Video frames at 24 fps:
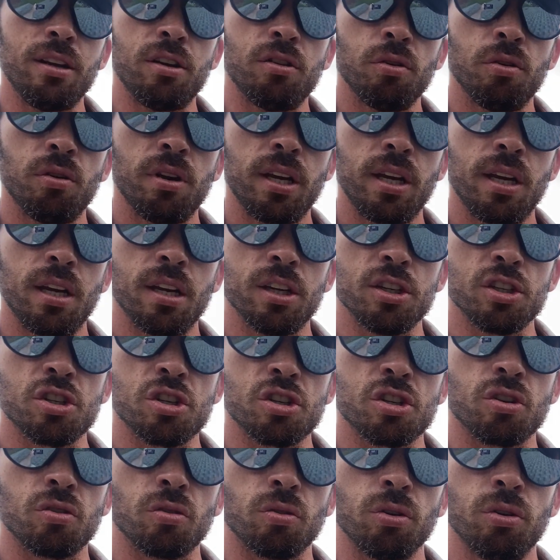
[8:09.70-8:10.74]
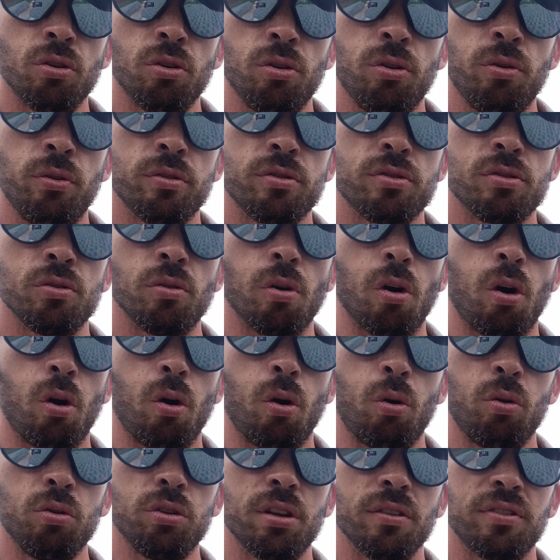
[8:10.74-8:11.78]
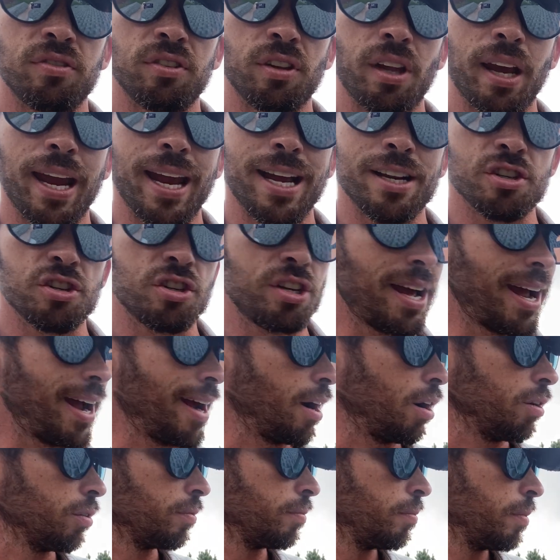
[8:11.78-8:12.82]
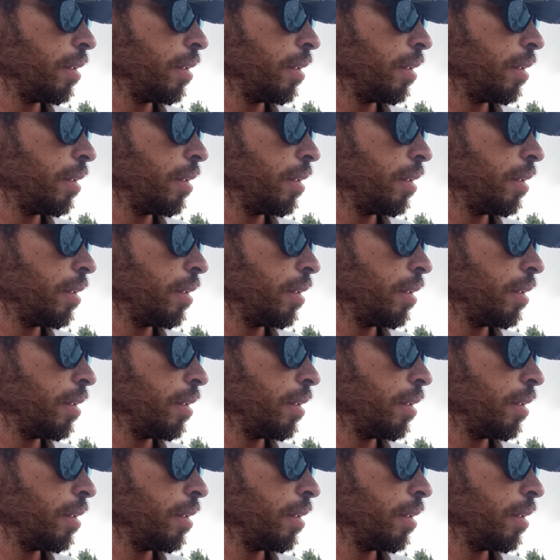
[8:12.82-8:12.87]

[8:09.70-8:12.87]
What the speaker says: duty screw to hold the flange down.